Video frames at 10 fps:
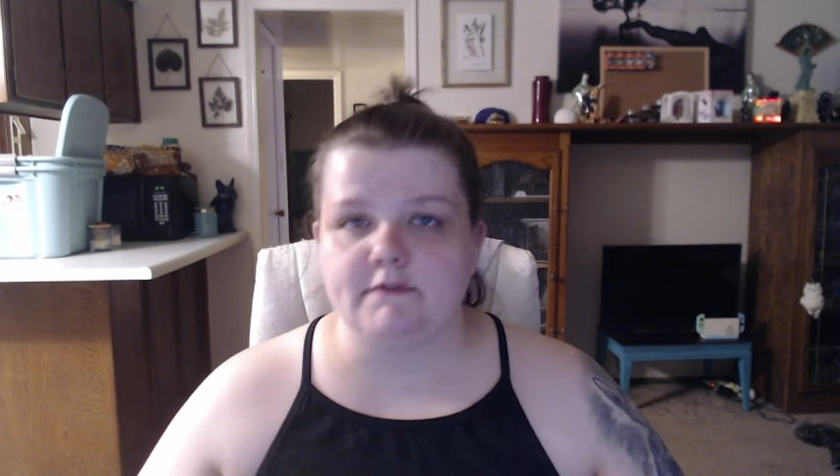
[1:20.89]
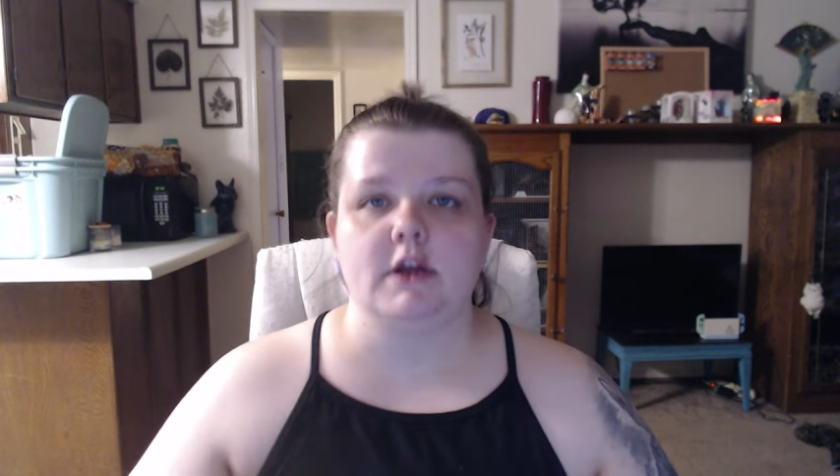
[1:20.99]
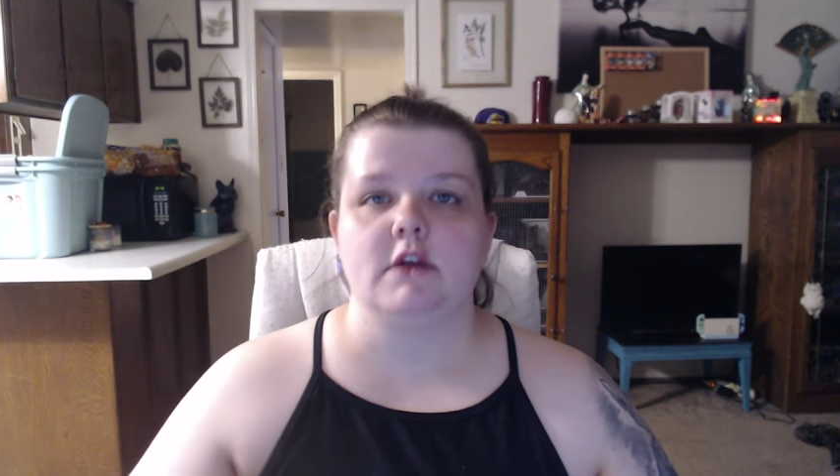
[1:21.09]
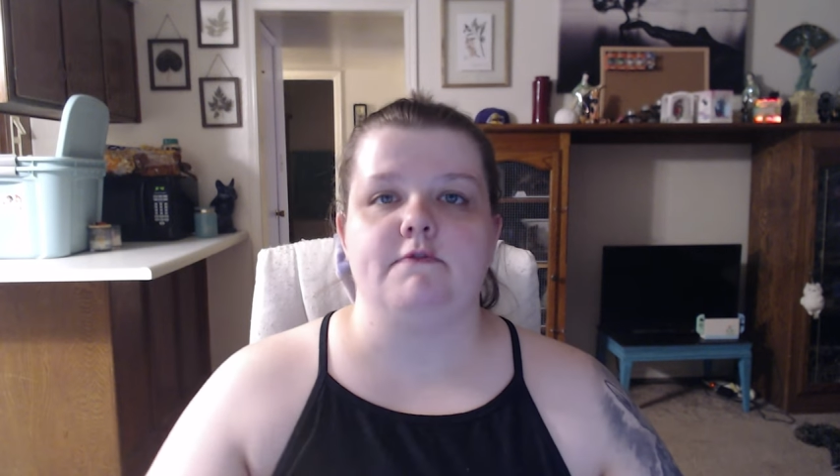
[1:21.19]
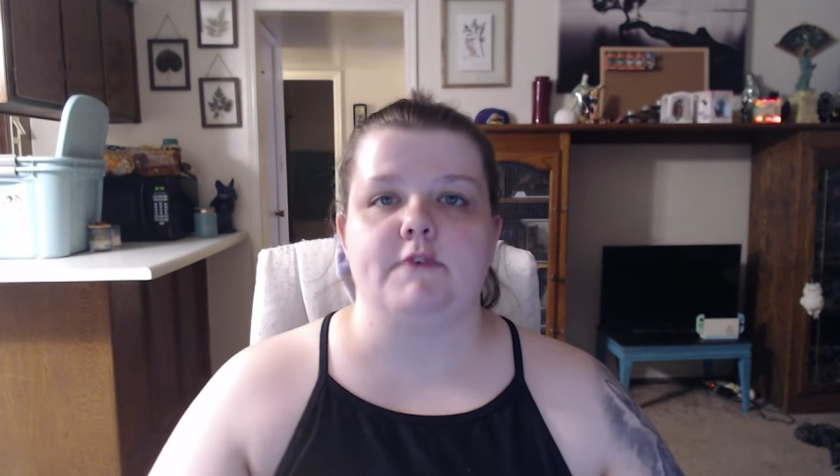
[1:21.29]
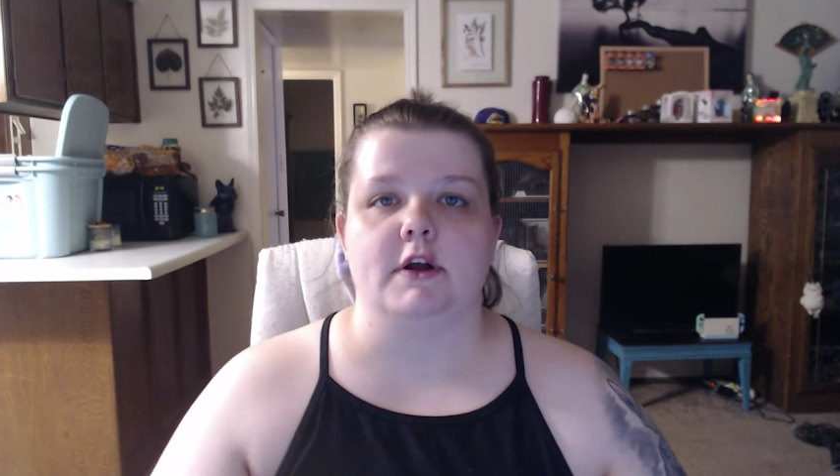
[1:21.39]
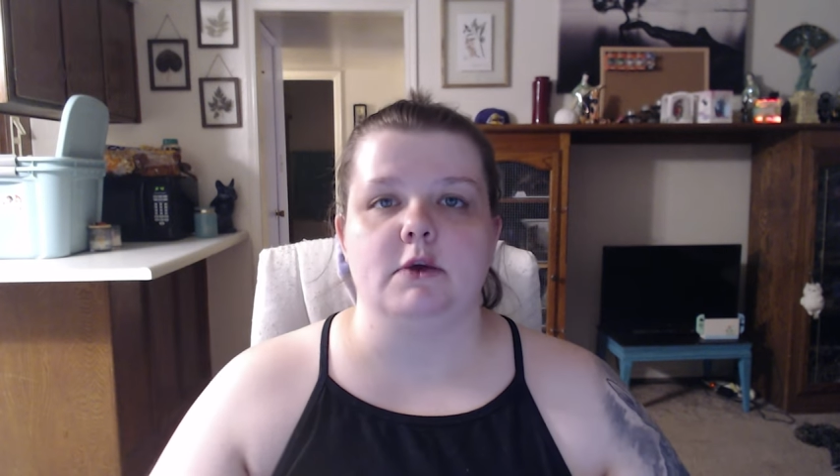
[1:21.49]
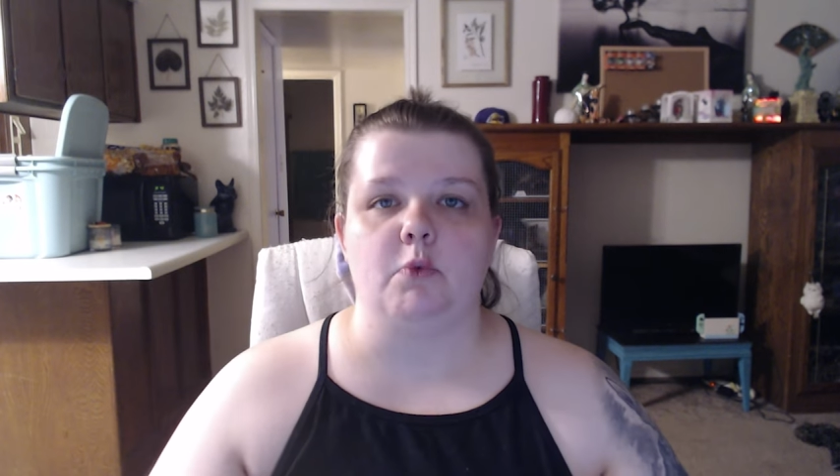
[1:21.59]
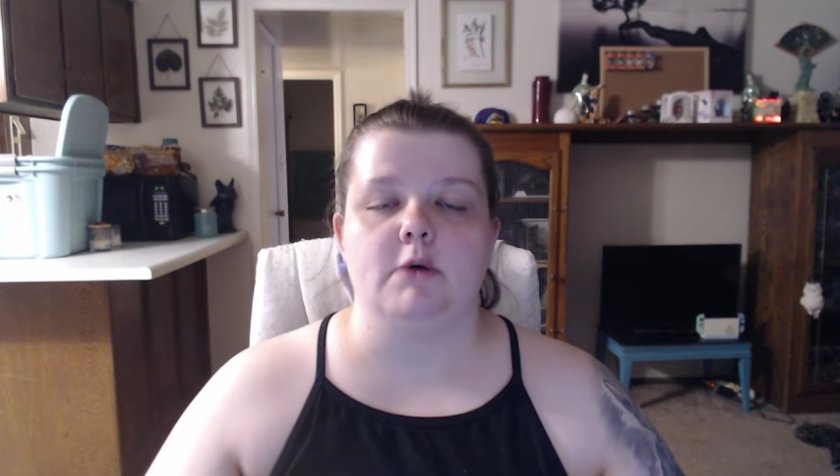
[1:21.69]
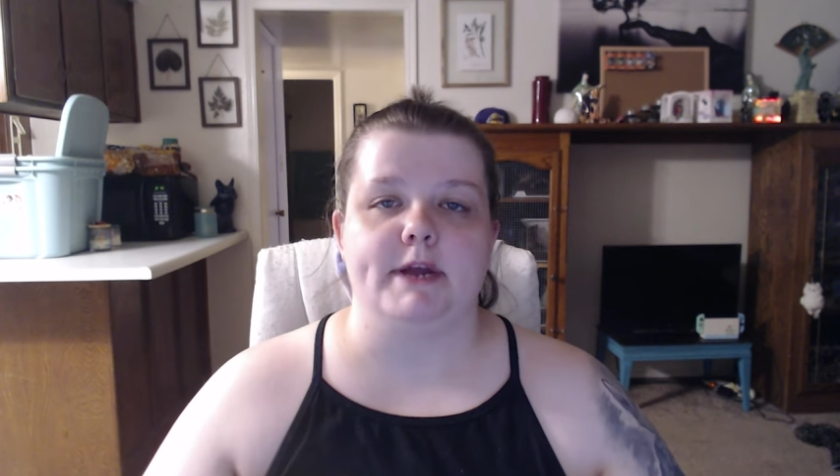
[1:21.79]
very, very
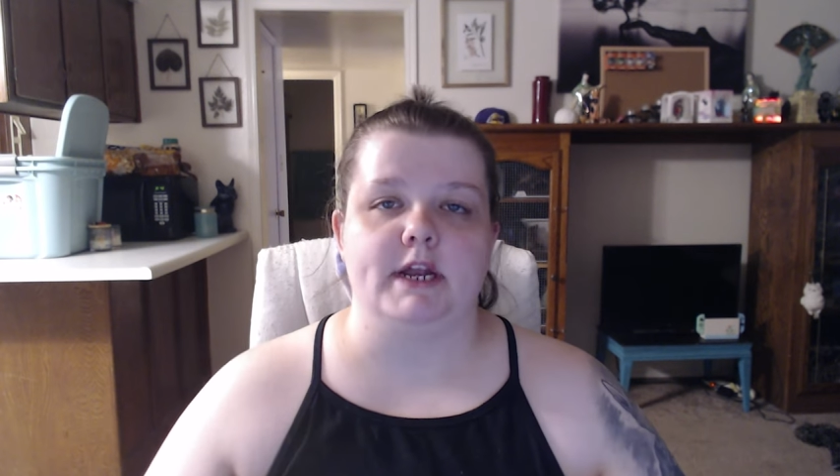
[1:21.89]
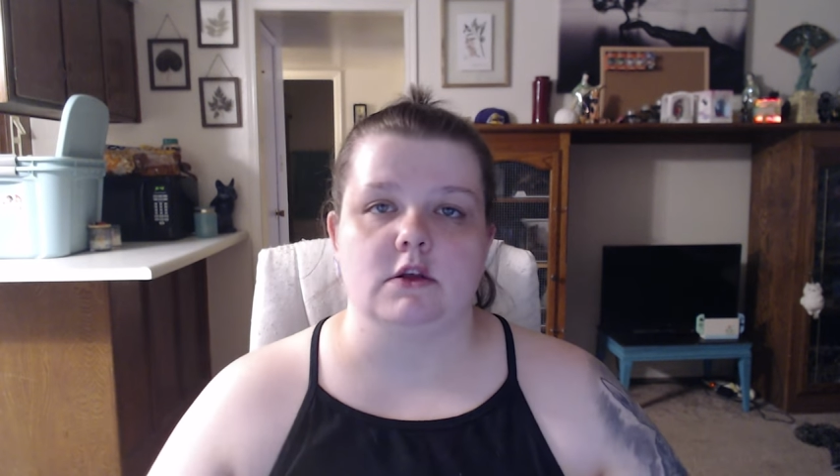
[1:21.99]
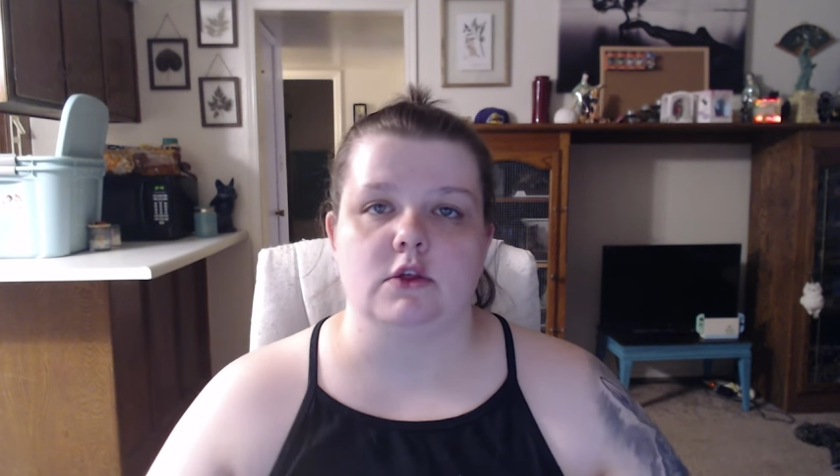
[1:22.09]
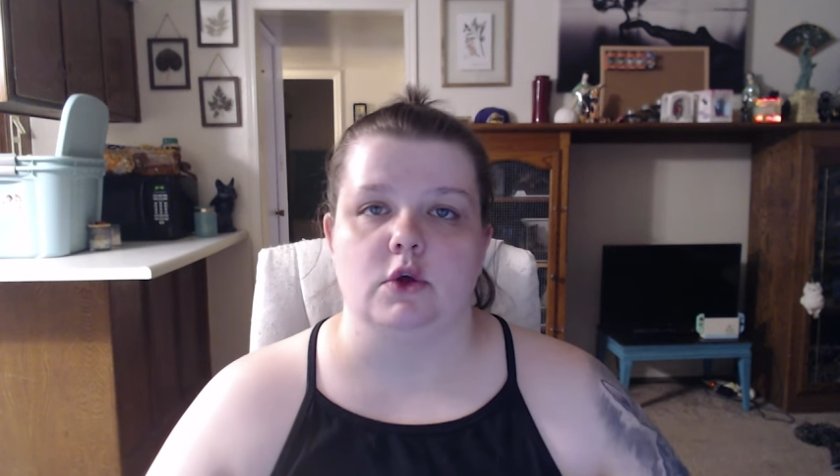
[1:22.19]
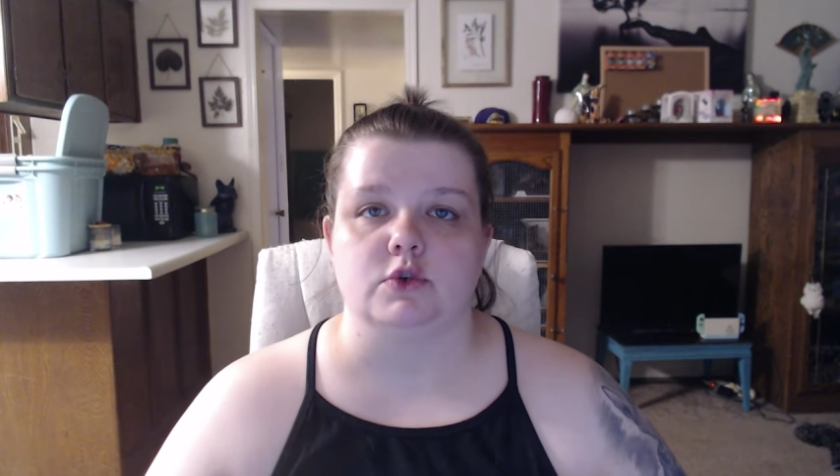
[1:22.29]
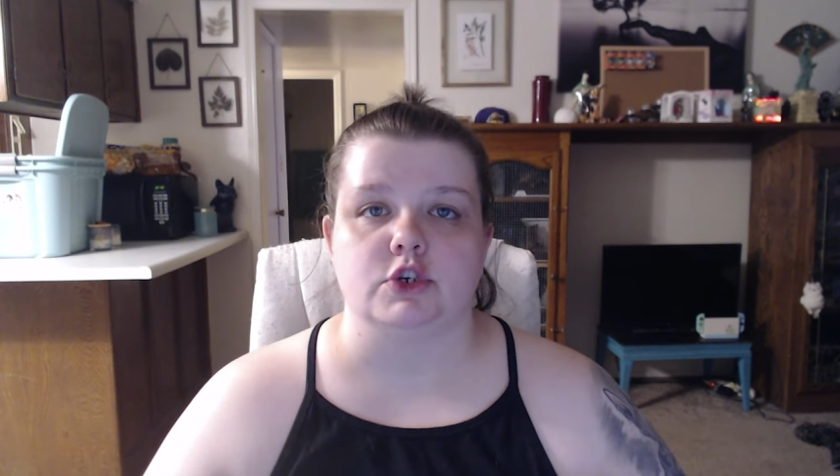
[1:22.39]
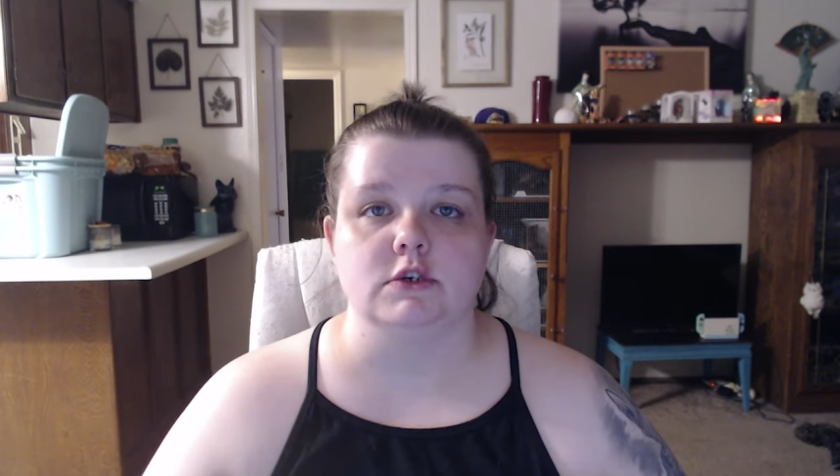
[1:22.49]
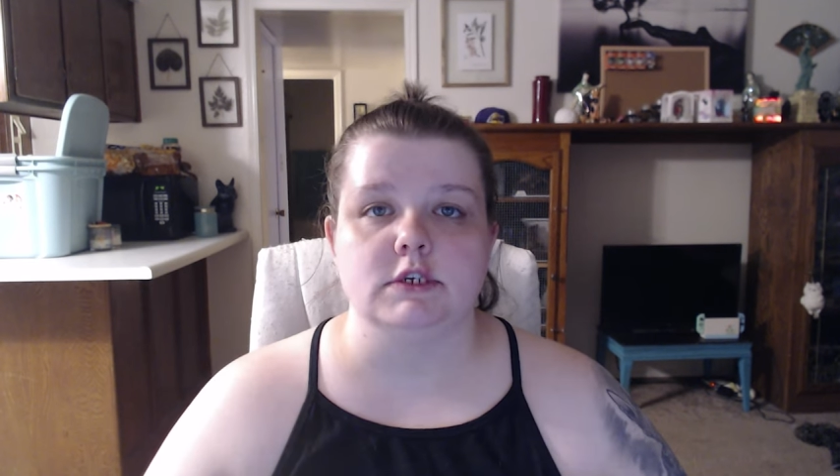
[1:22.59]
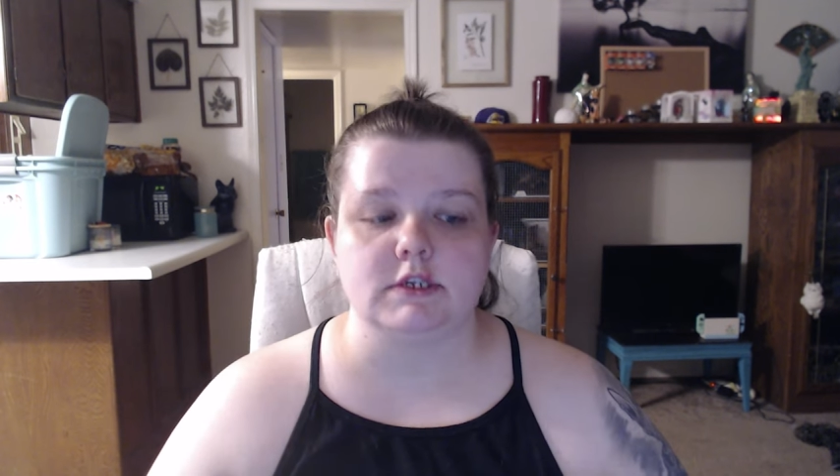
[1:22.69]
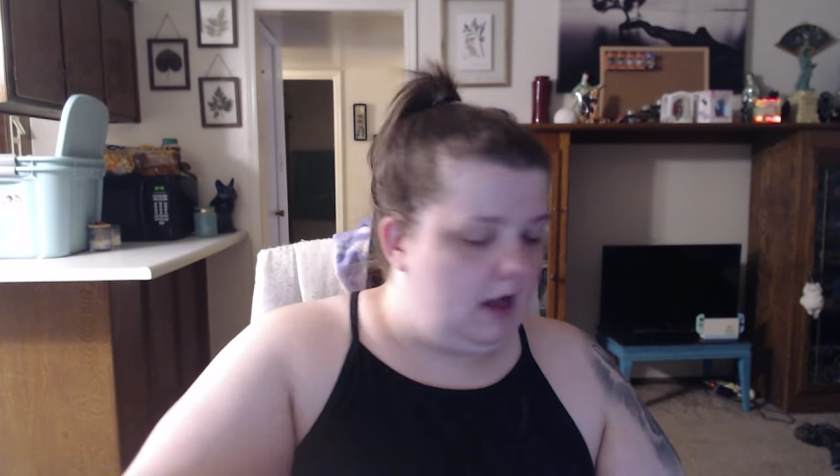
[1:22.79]
well-made
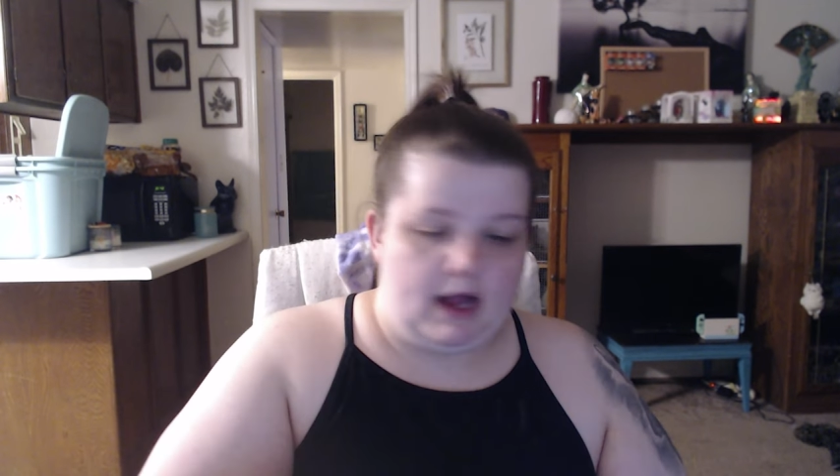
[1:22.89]
enclosures.